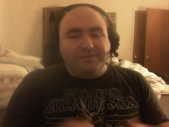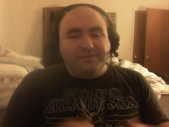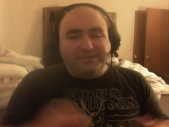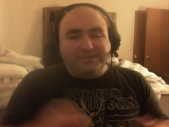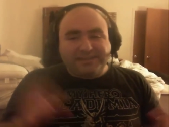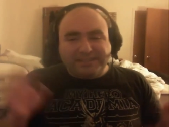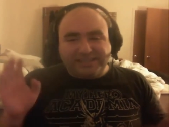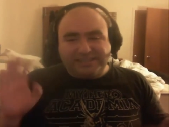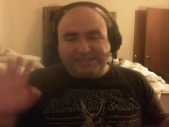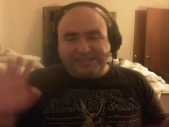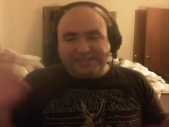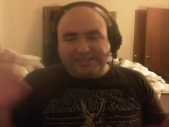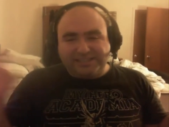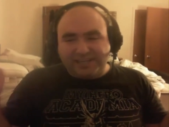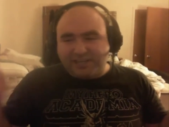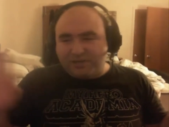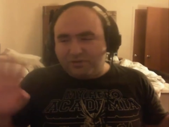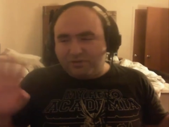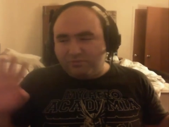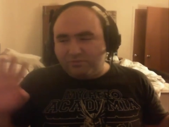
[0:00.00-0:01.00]
he always does these,
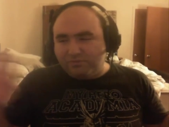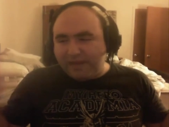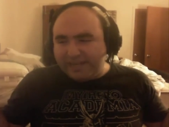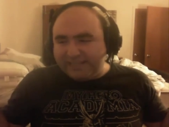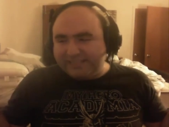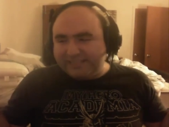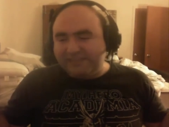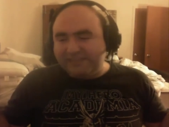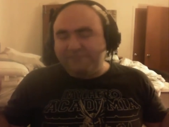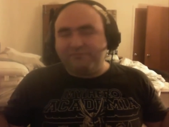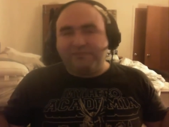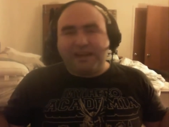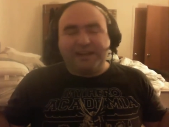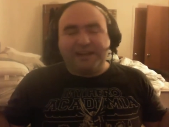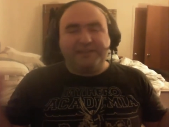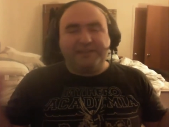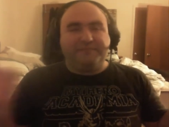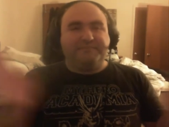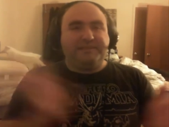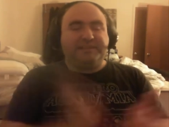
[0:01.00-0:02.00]
like, crazy
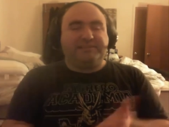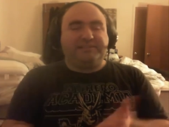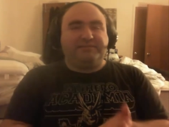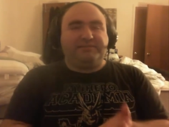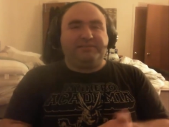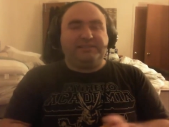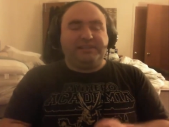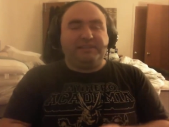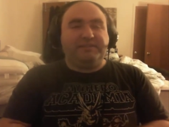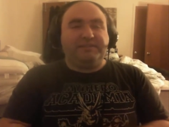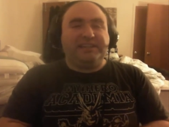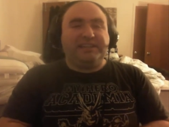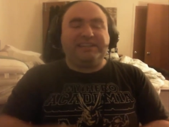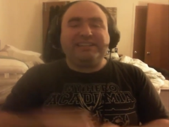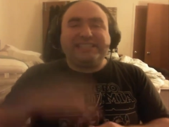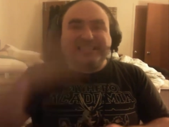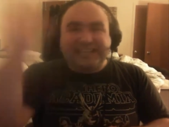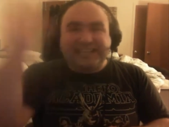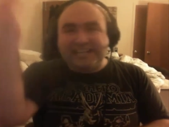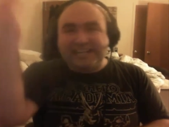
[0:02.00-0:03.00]
random mystery stuff. Like,
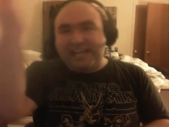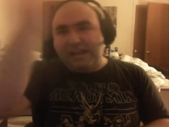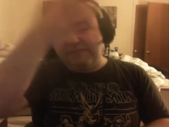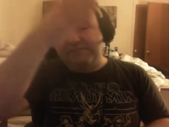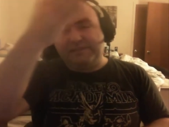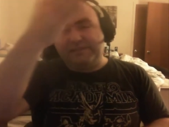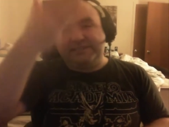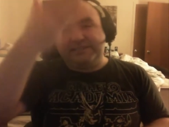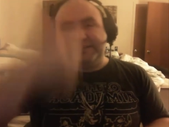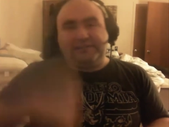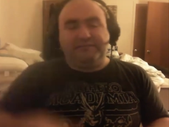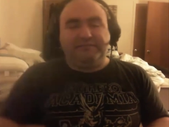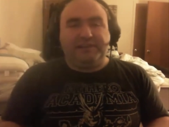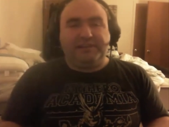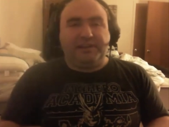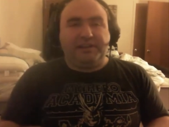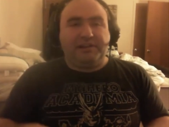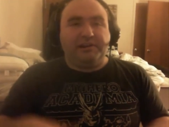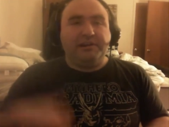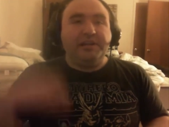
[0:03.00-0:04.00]
you see it every single
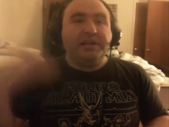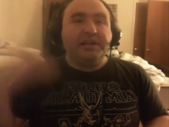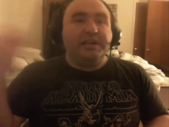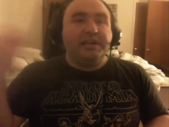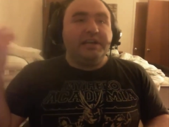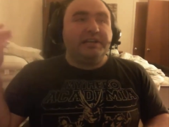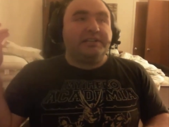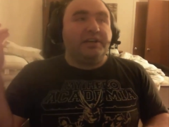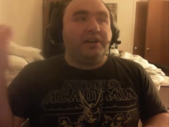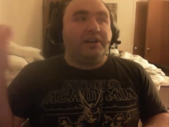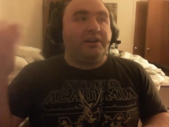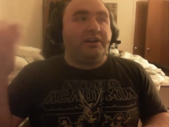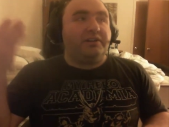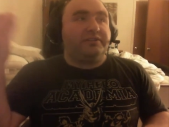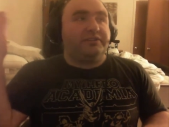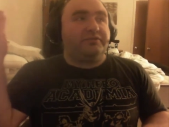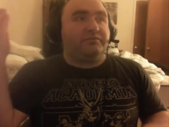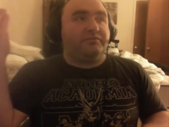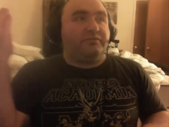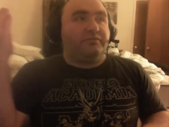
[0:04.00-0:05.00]
year. It's
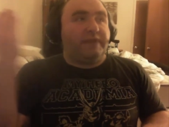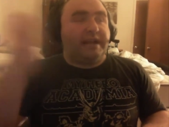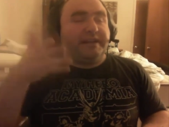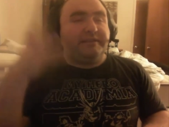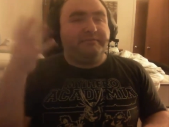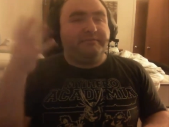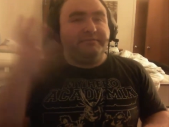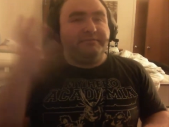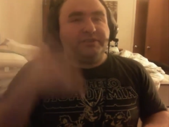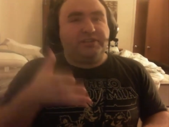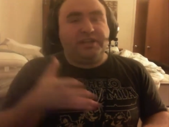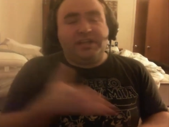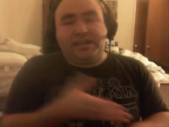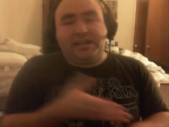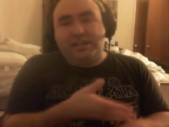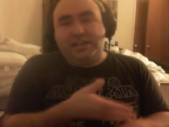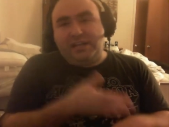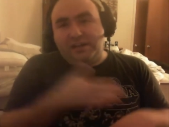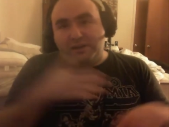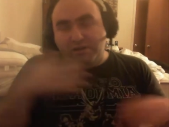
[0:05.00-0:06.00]
all just random
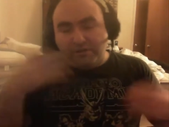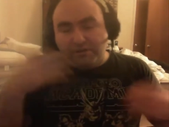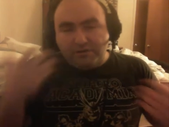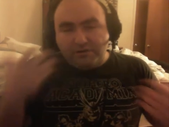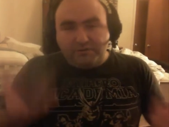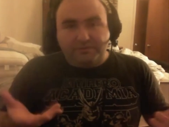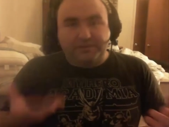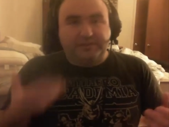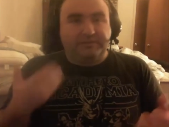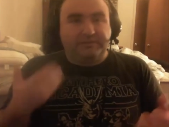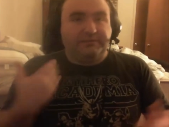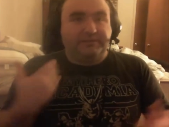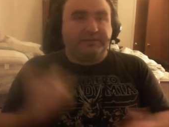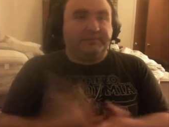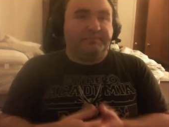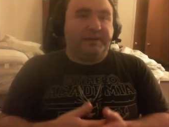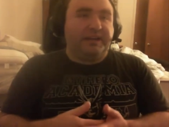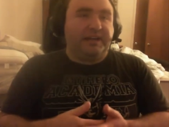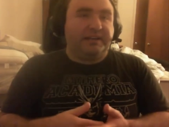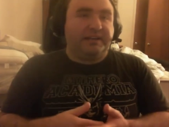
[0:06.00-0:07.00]
shit. You don't know what to
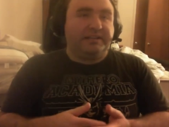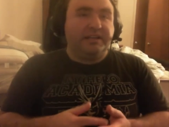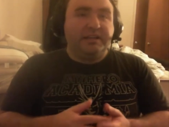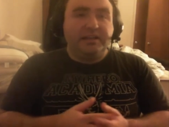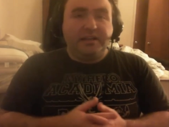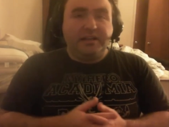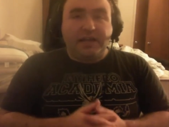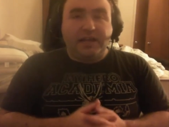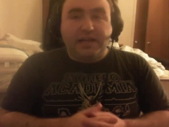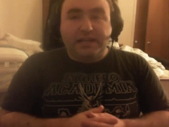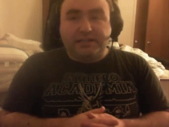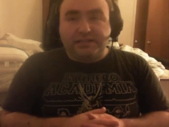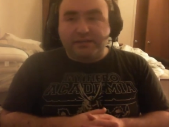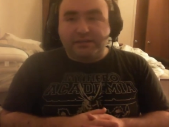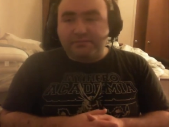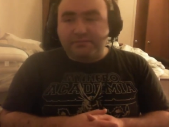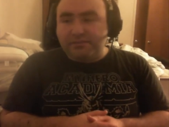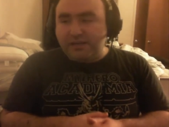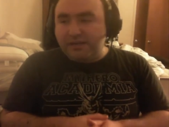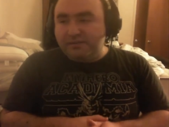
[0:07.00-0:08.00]
expect. And
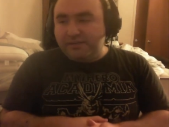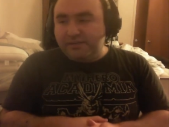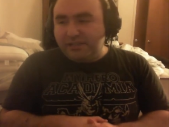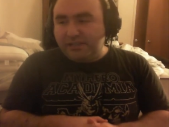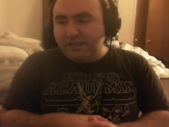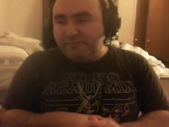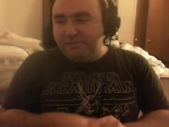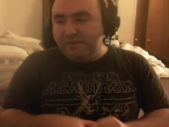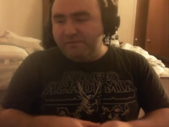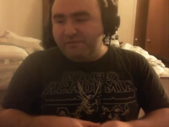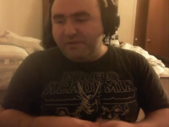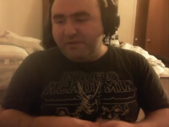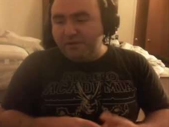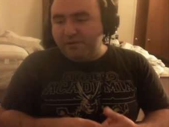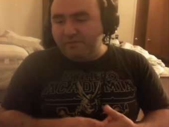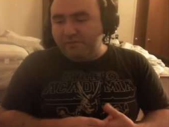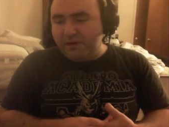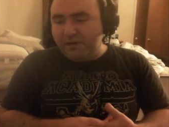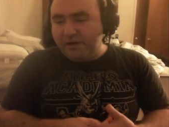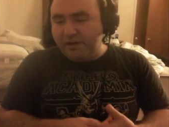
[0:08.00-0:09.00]
sometimes it could be
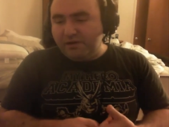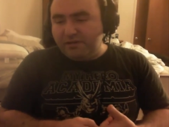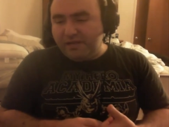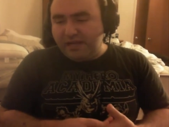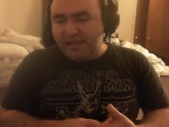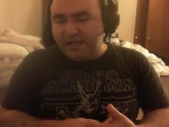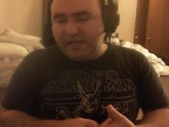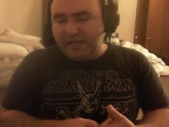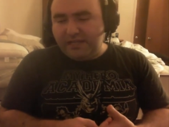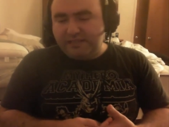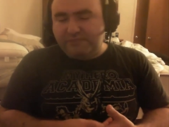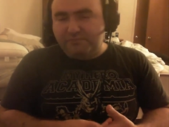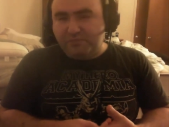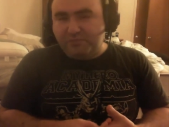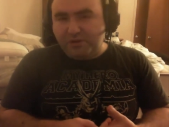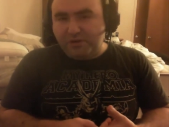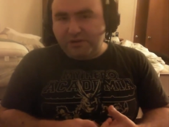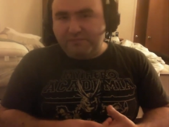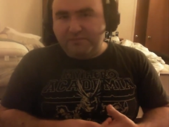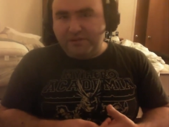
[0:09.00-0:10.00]
very rare that it's
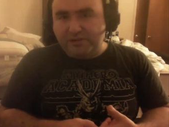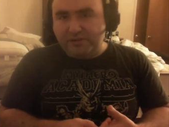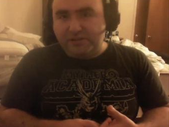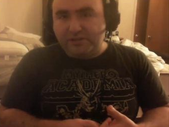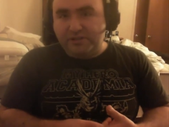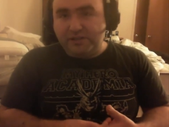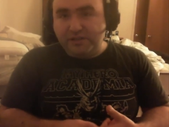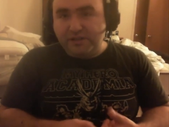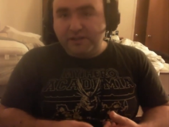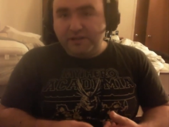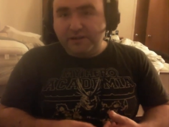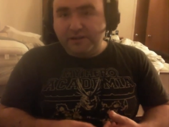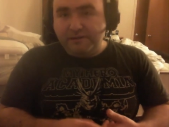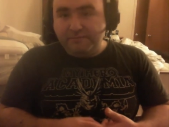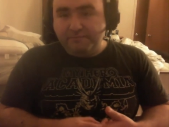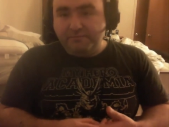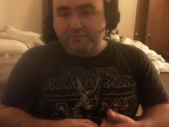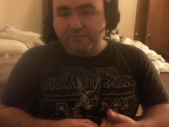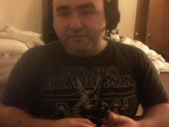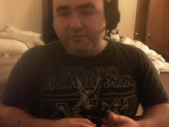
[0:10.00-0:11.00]
pretty much
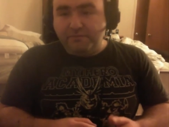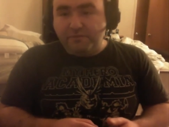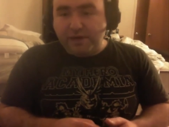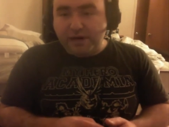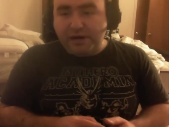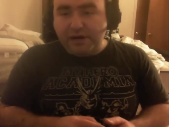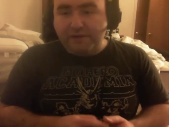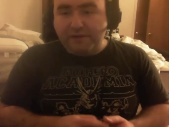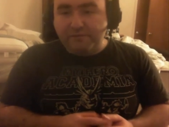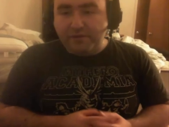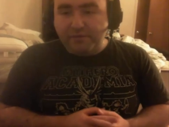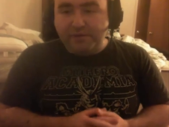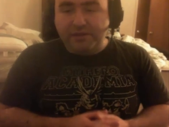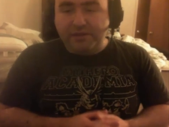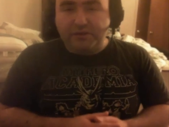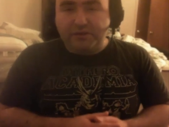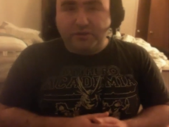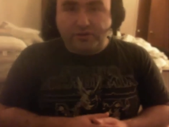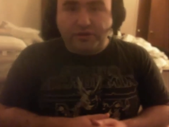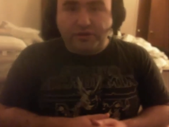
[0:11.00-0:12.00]
very,
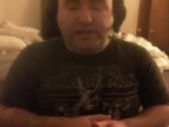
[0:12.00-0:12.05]
very